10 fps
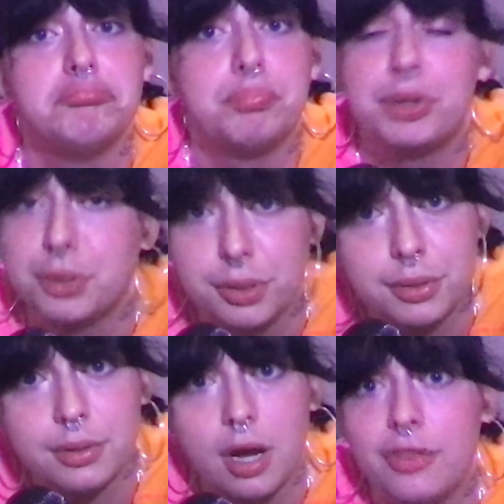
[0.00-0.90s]
Per.
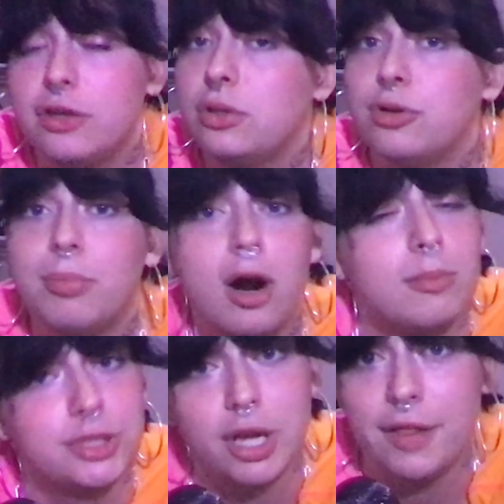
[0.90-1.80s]
I'll throw a little
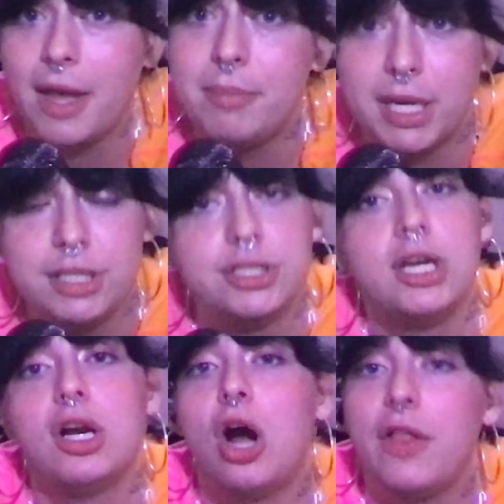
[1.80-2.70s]
parmesan on that bitch.
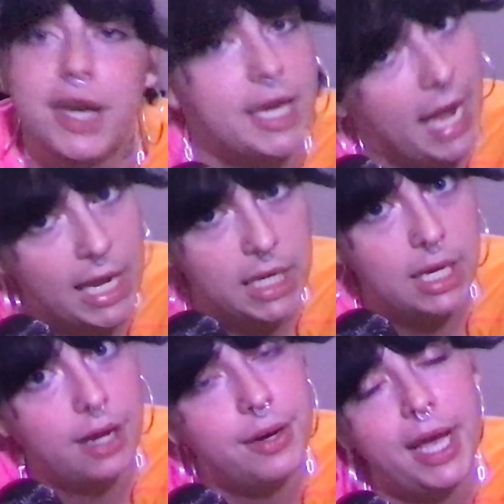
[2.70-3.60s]
Call it a day.
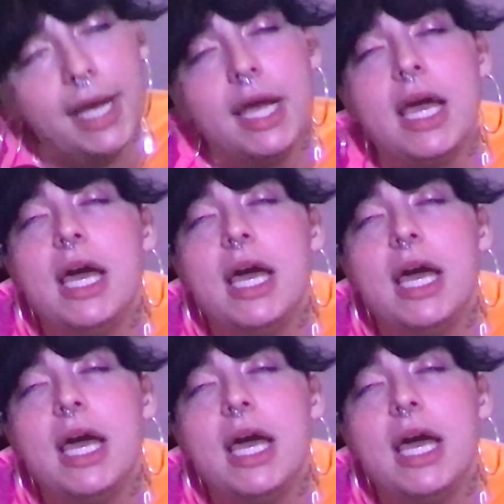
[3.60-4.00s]
Okay?